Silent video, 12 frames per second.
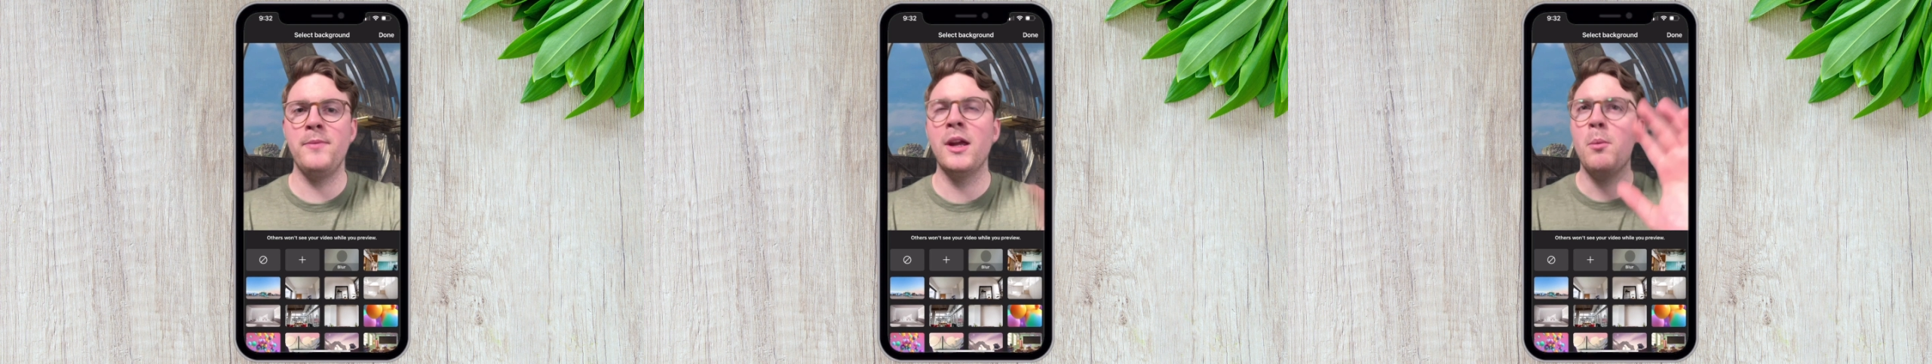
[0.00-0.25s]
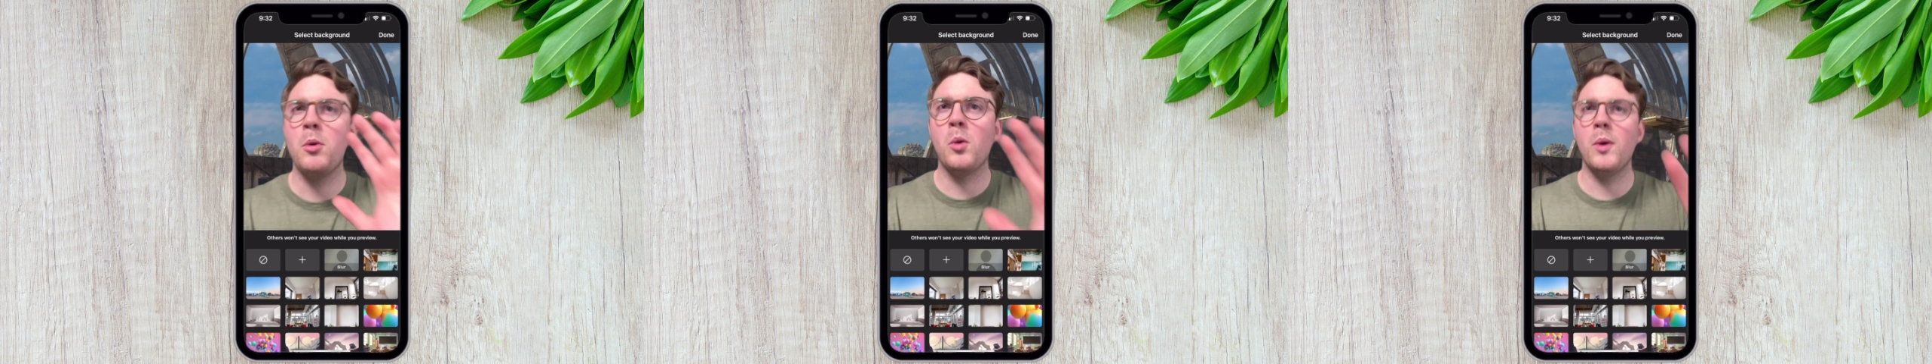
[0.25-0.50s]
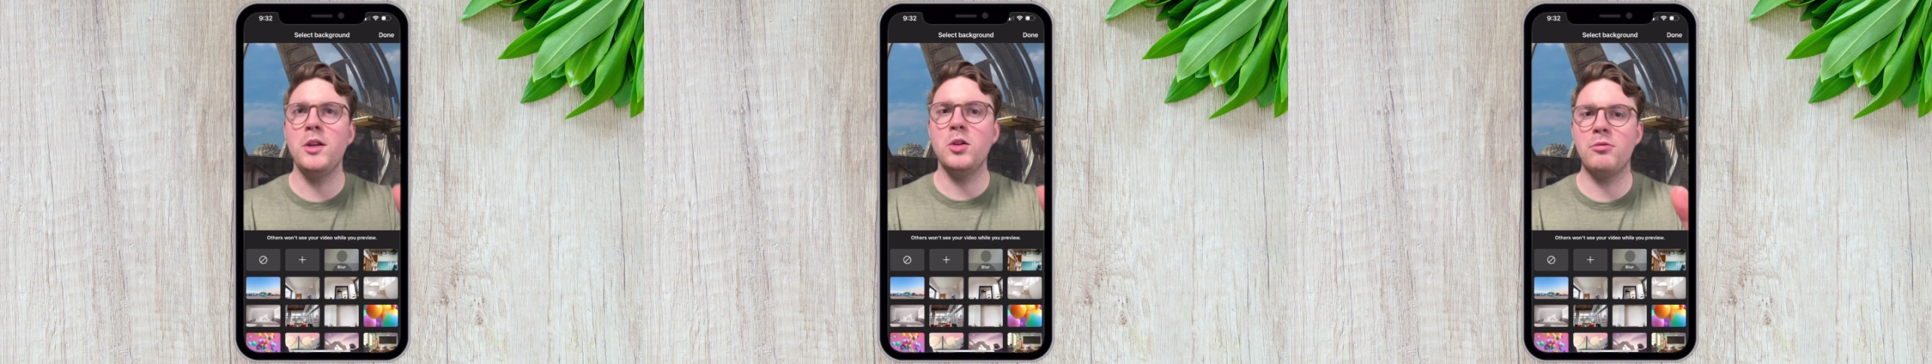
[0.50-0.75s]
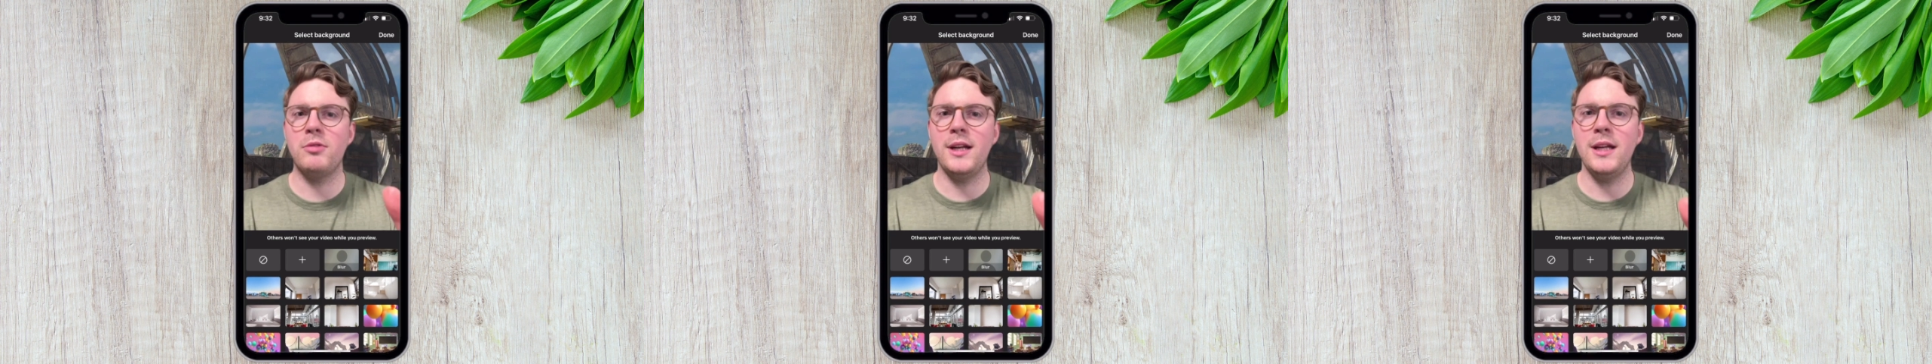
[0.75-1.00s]
But when you're
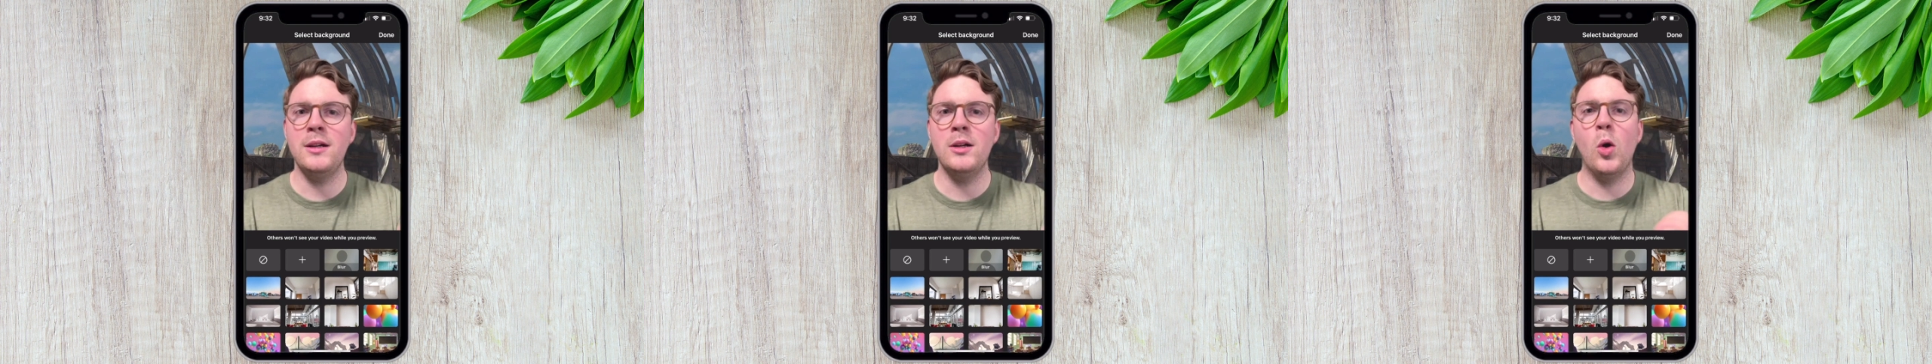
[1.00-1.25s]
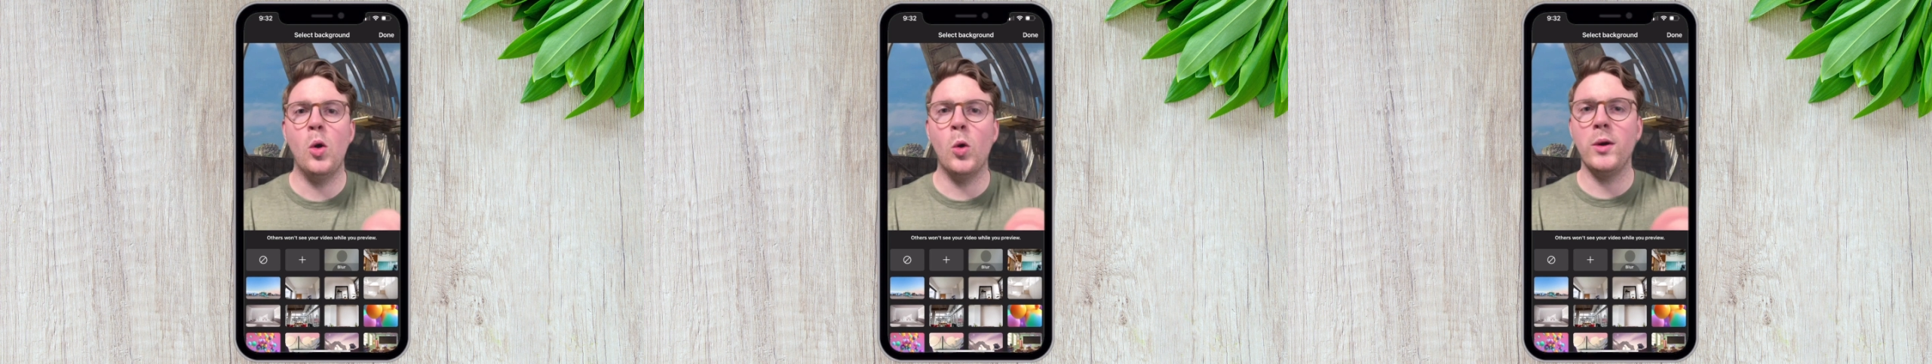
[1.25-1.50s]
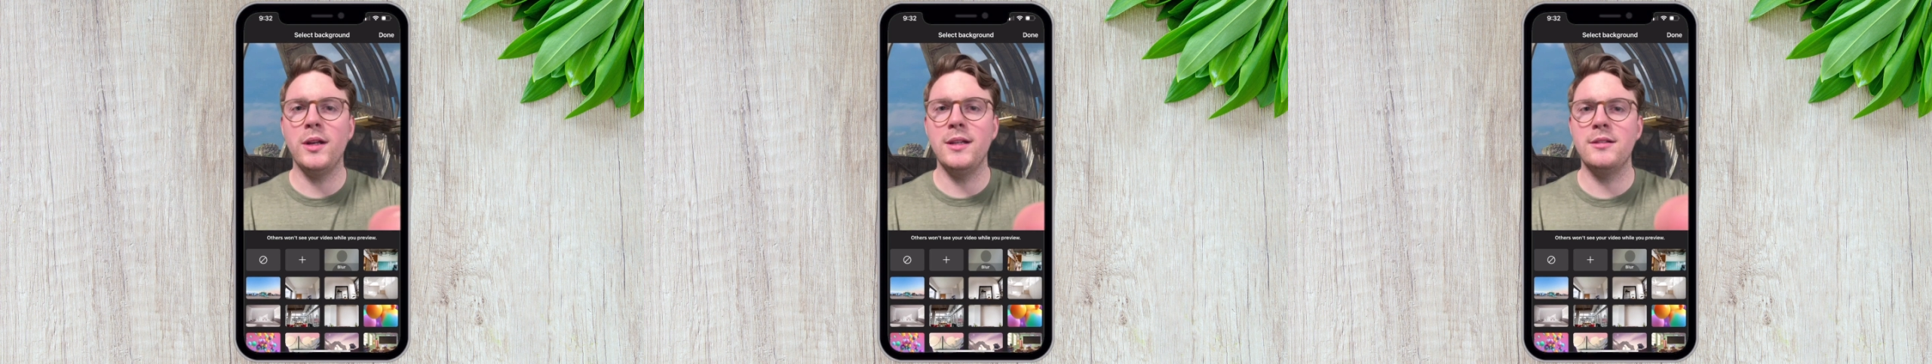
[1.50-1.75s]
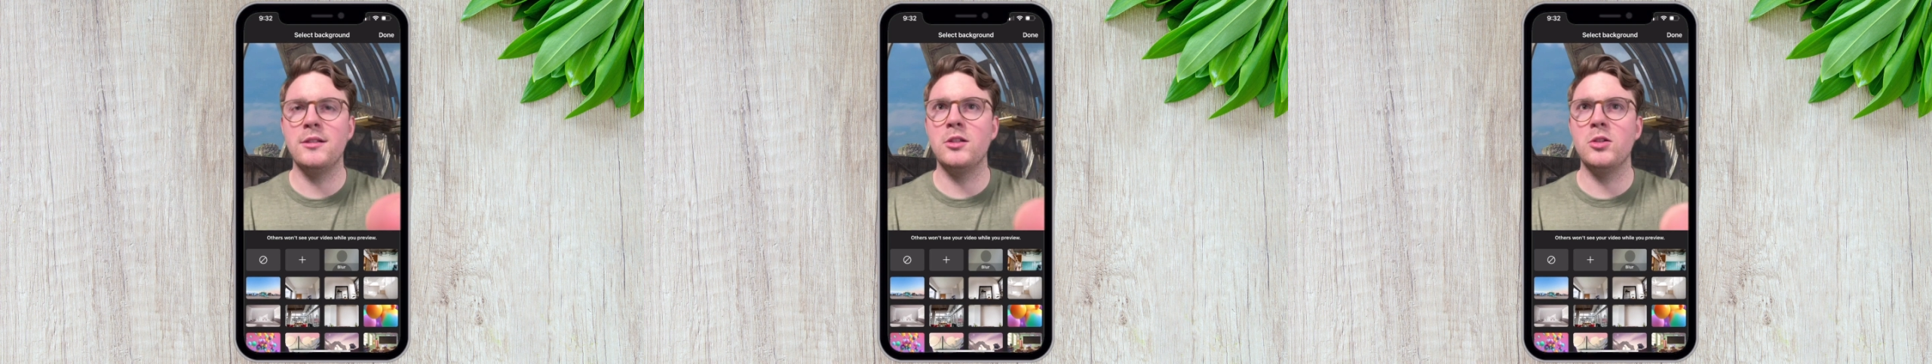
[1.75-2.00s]
ready, all you need to
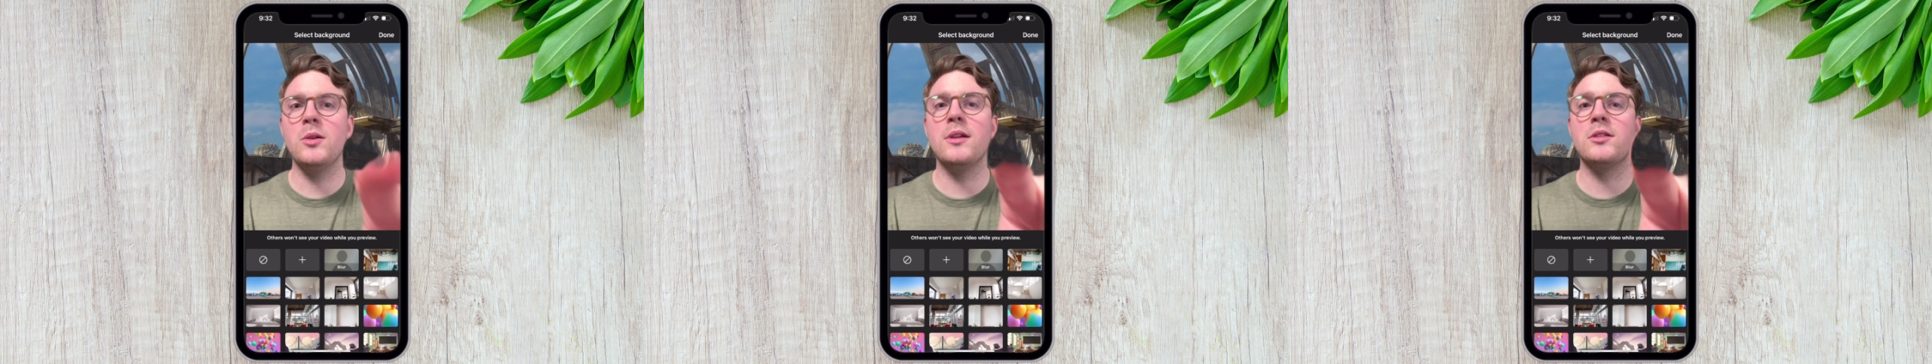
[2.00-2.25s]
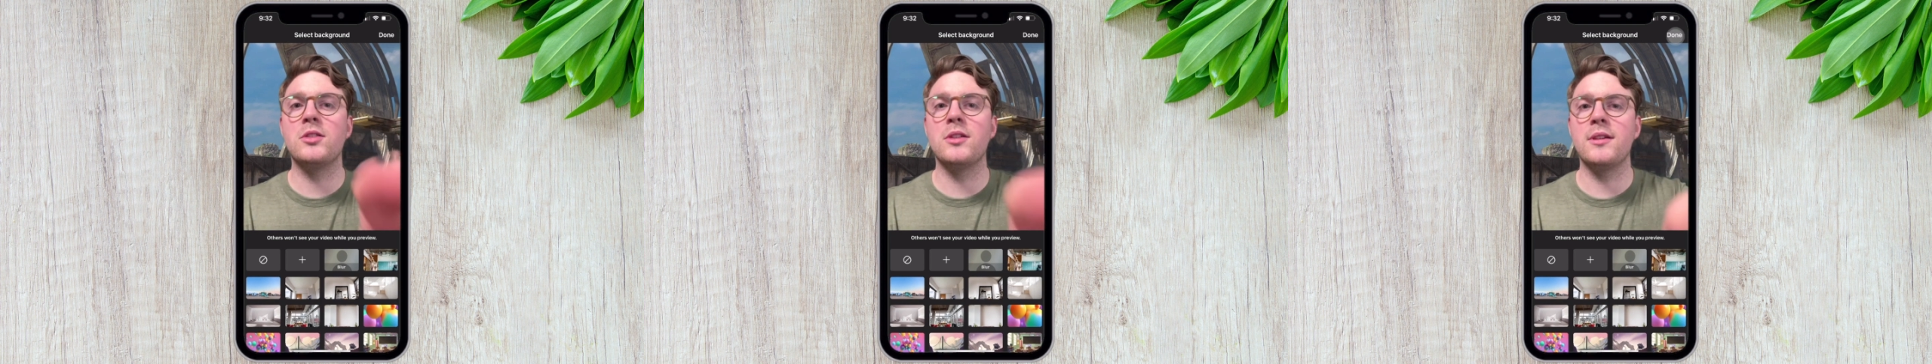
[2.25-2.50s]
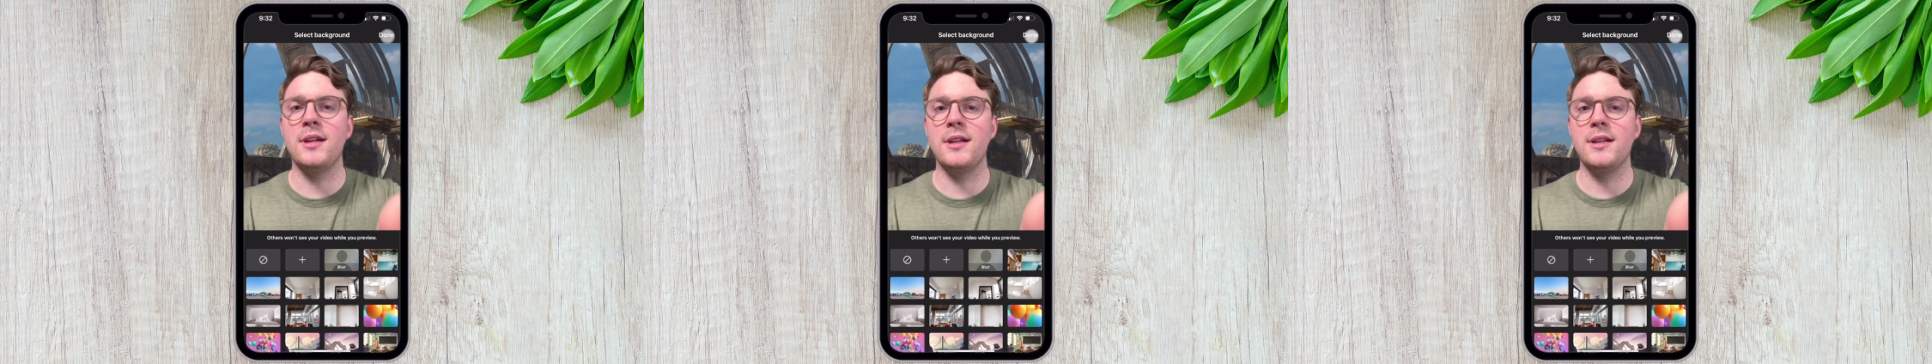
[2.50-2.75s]
do is just hit